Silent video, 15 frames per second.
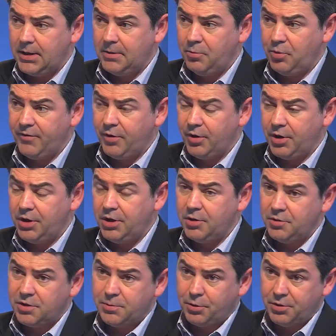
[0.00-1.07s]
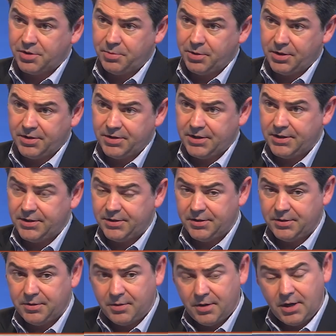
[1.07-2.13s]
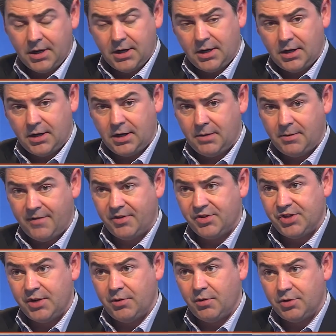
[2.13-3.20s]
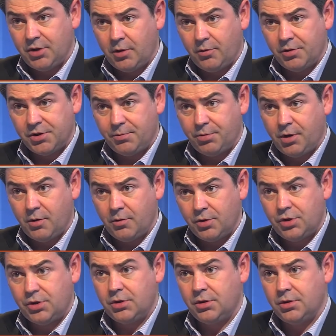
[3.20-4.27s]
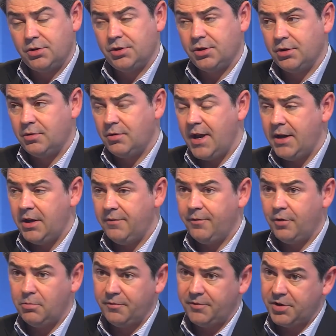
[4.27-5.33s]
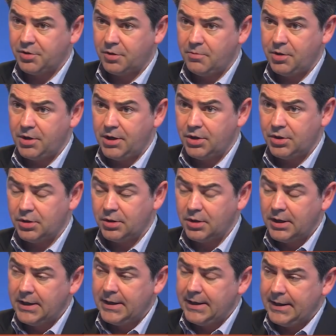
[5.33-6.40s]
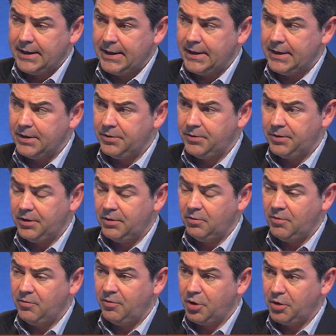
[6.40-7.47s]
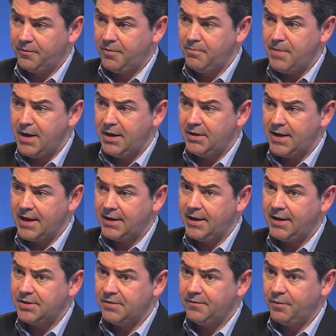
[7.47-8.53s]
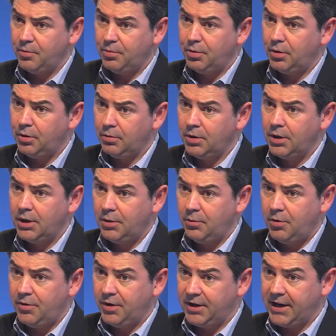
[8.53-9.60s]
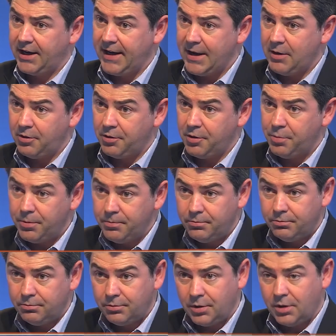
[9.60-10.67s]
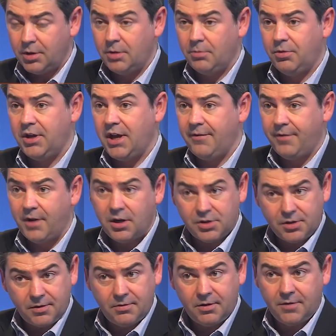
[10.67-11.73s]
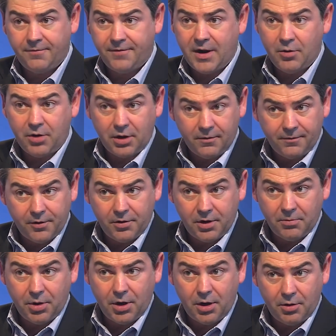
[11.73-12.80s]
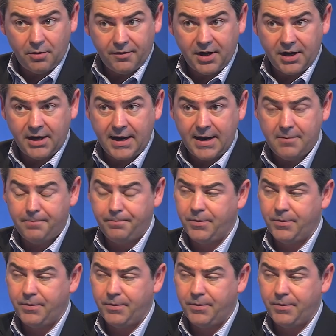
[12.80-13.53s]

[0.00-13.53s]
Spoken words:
we've got a huge responsibility to have a zero tolerance approach to any form of discrimination. And we worked for many decades in football with the Kick It Out group. The FA is a founding and funding partner of Kick It Out.